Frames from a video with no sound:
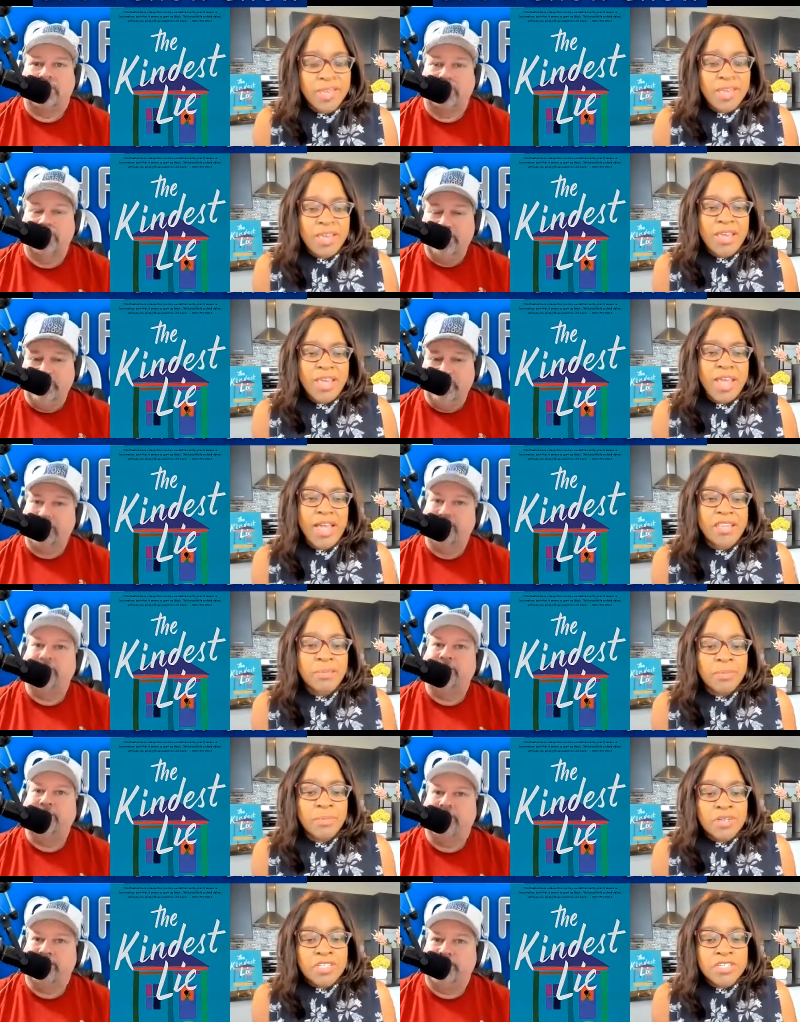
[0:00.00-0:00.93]
Speaker 1: Mm. And the
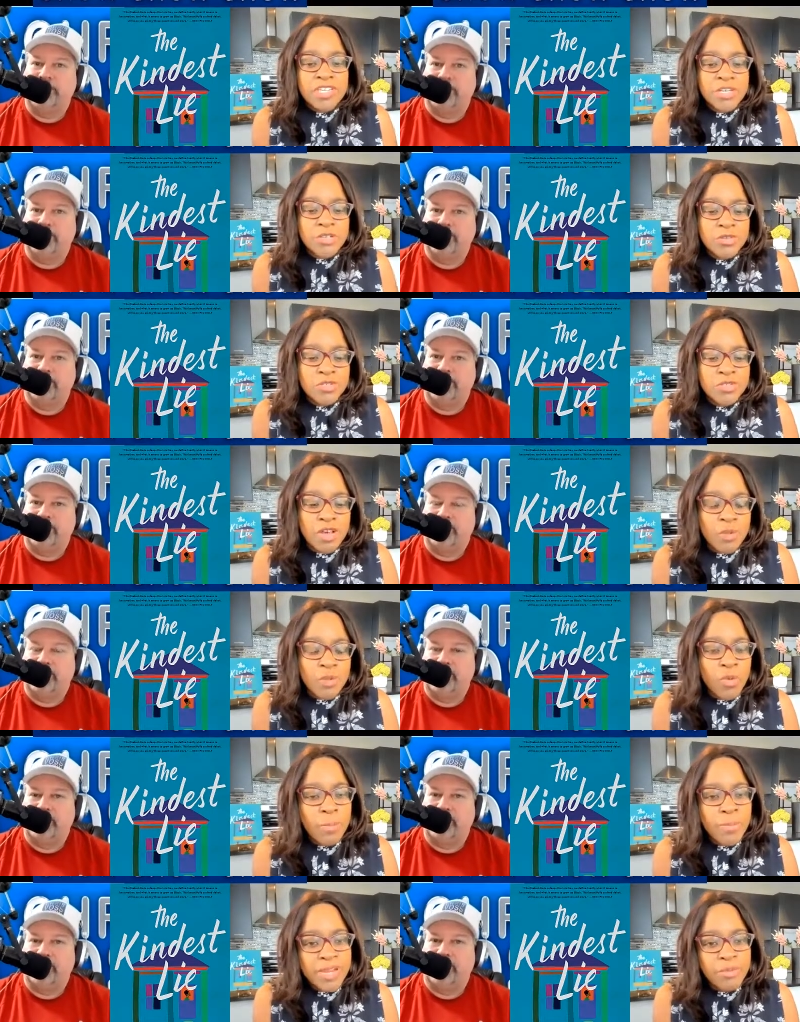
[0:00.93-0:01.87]
book centers on a
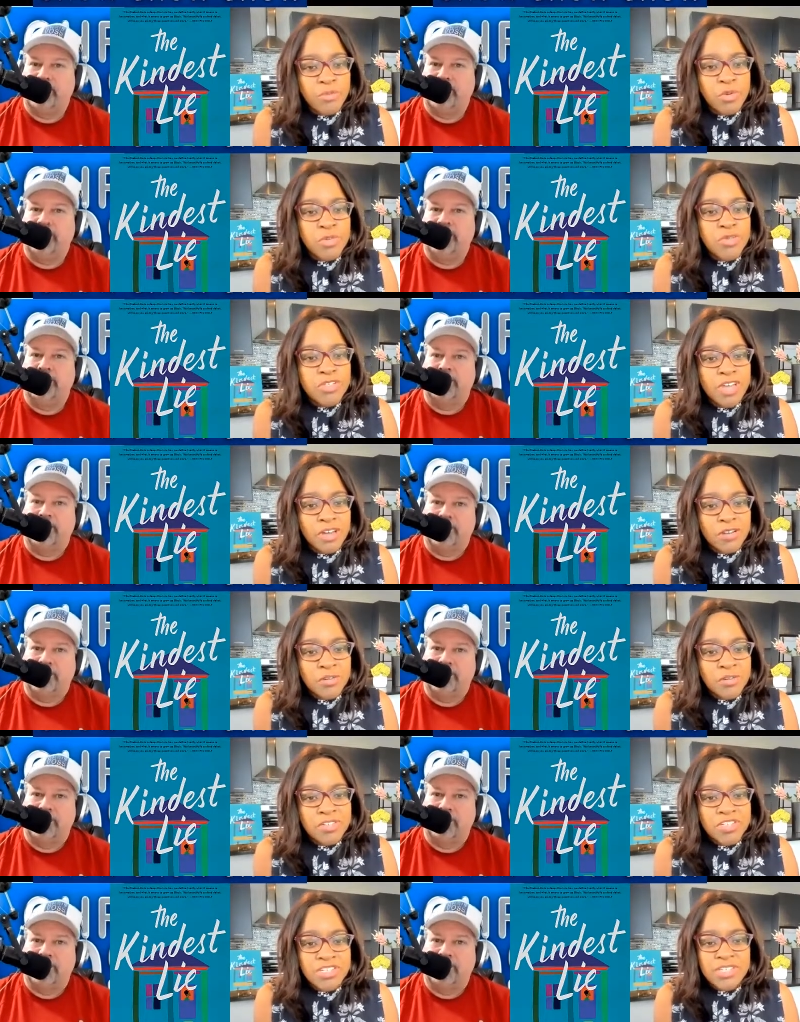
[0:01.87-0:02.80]
woman named Ruth
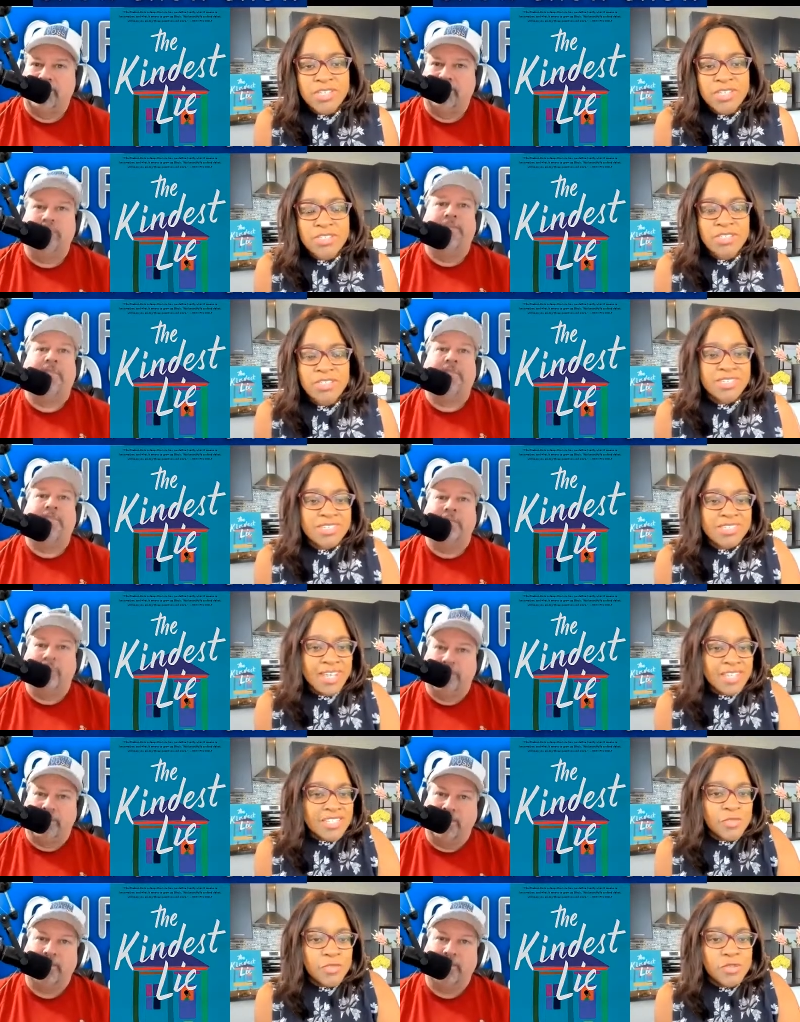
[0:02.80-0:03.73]
Tuttle. She's this
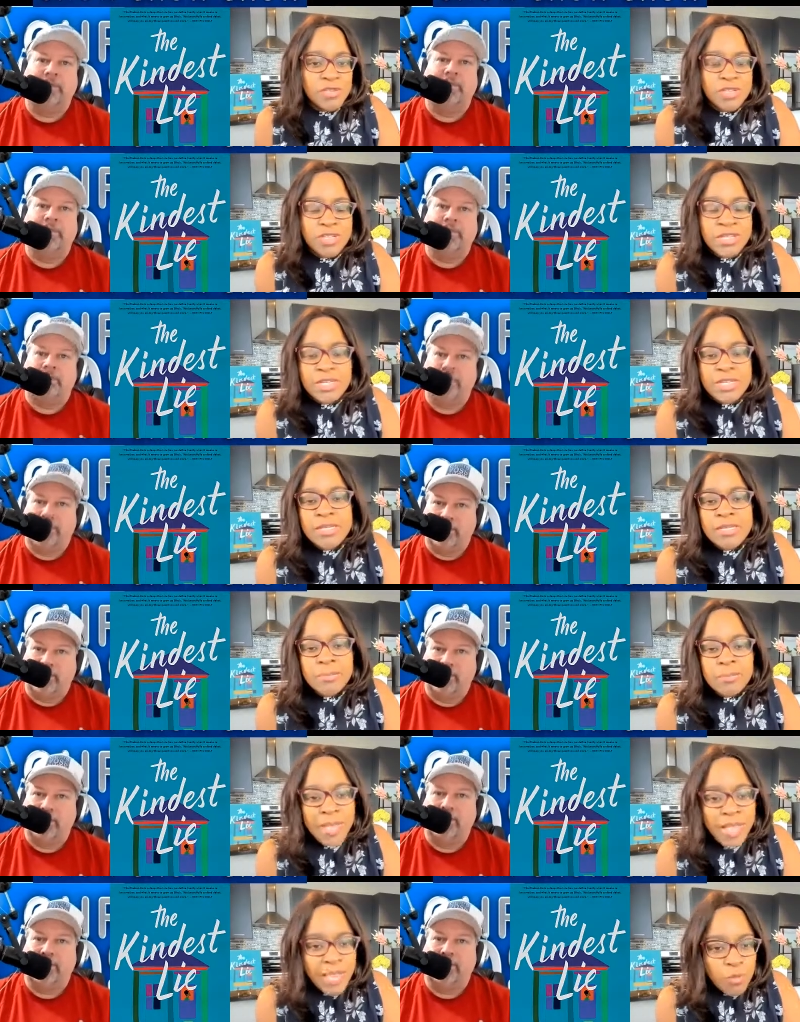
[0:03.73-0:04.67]
successful
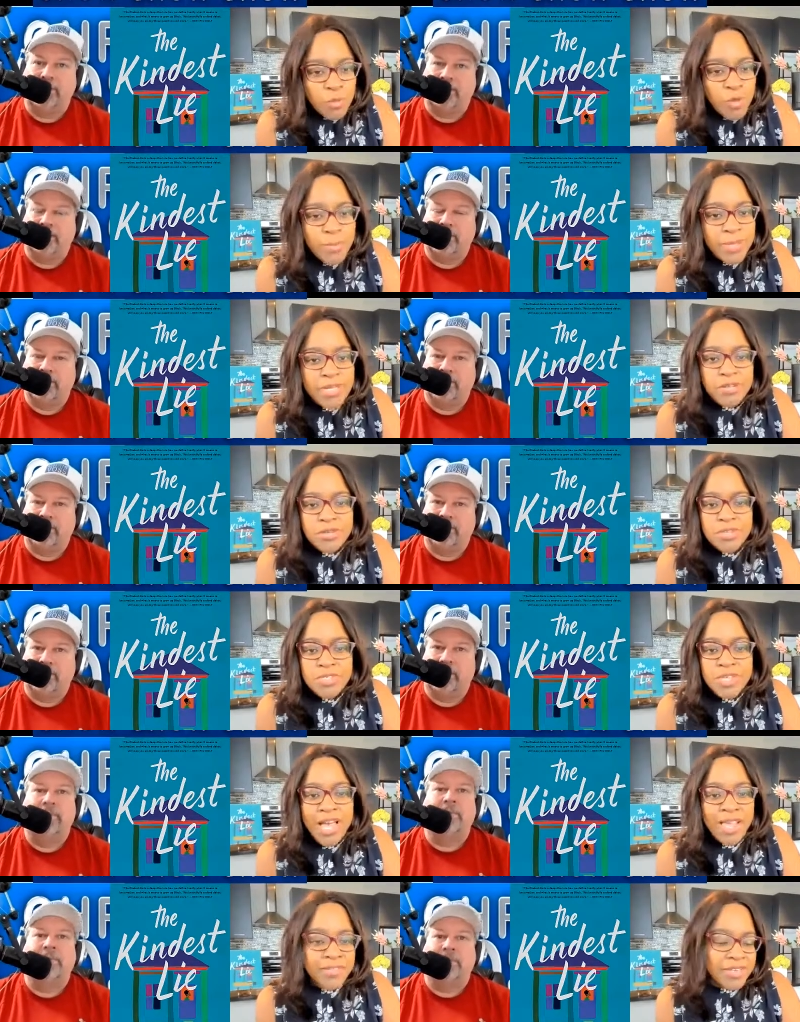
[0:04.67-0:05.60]
black woman who's
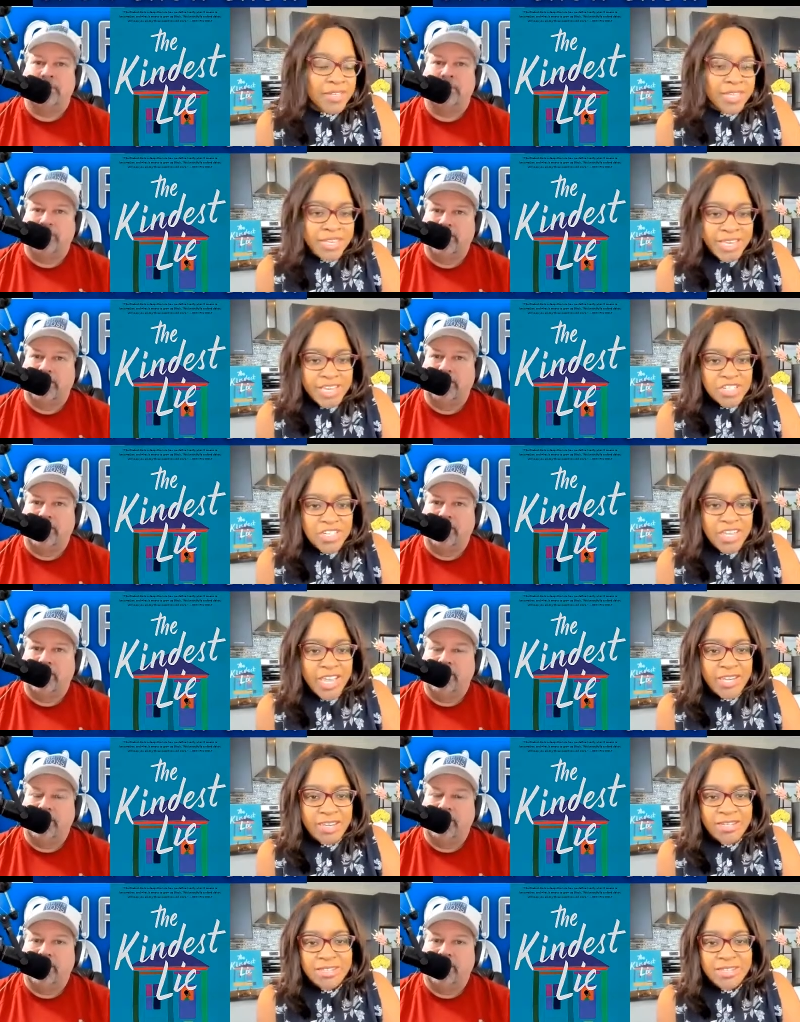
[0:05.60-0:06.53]
Ivy League
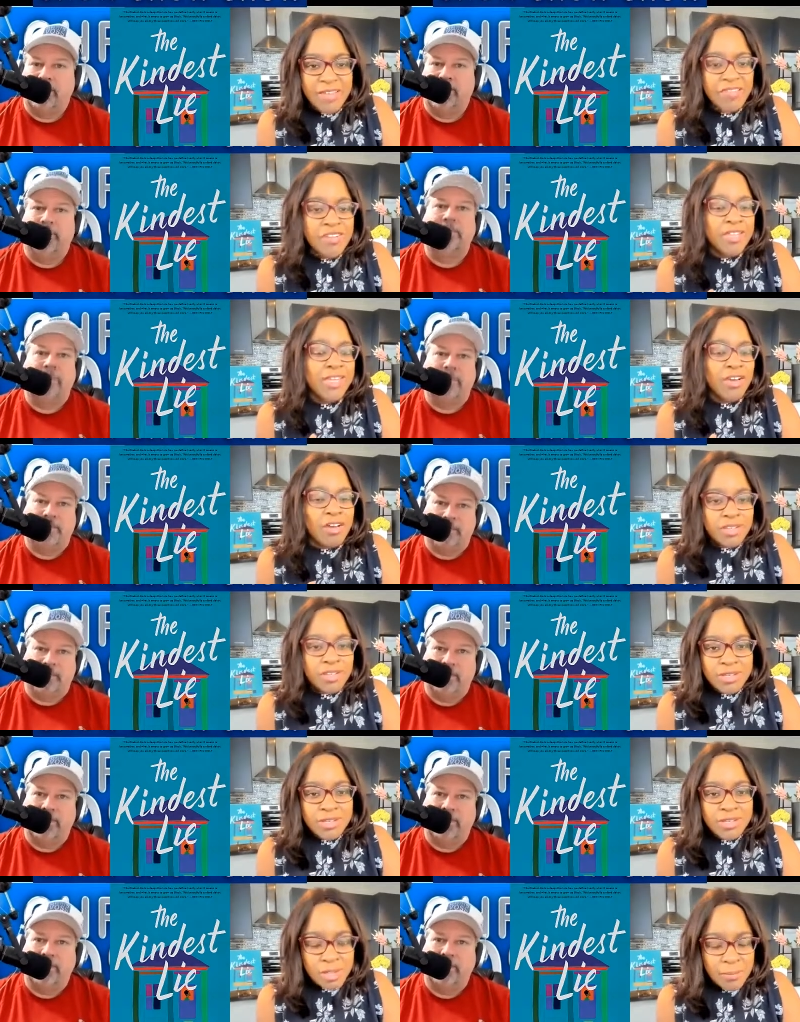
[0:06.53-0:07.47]
educated, definitely on
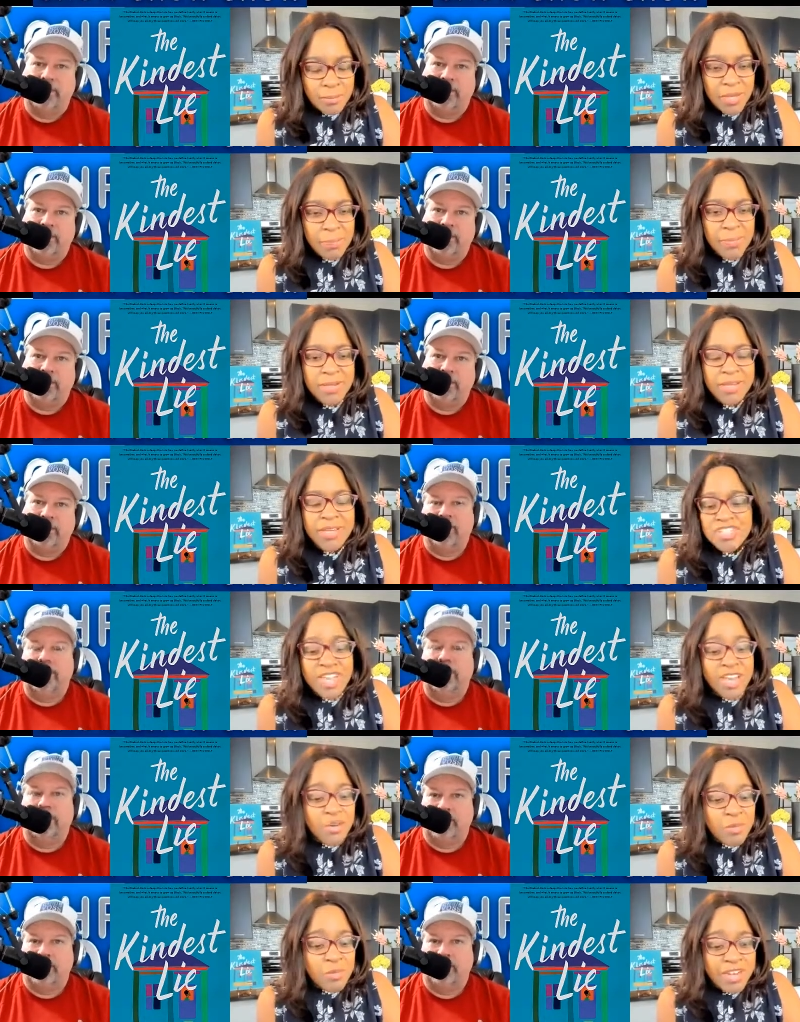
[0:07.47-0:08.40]
the come up. She's
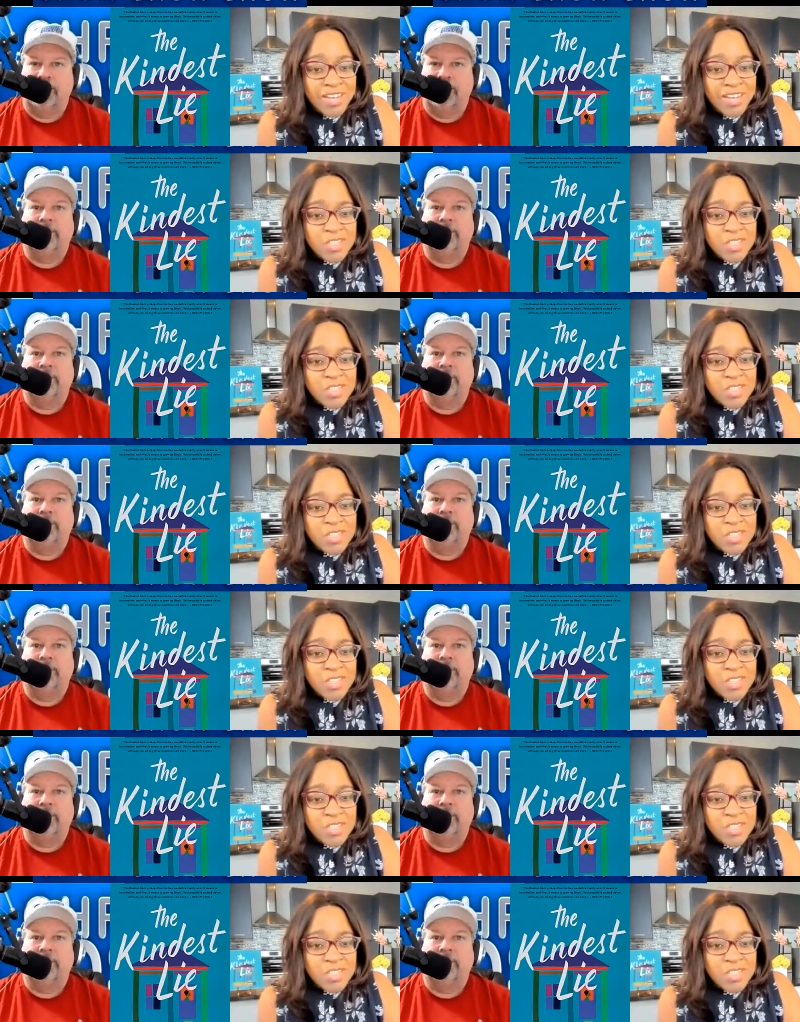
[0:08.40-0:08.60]
got a great